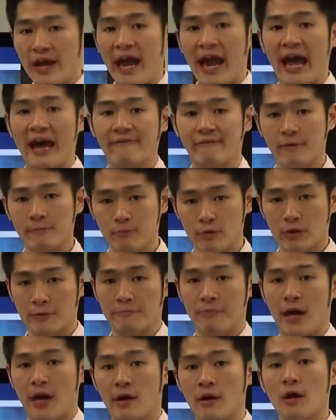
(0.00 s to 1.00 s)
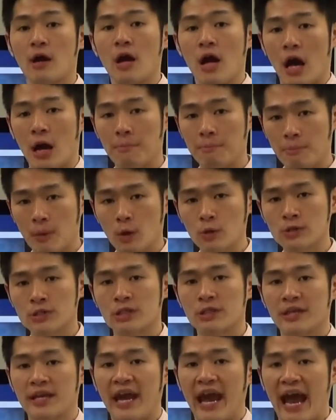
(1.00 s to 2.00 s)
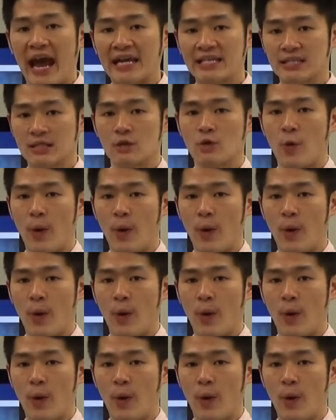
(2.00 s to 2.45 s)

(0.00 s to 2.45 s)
have prepared a mostly asked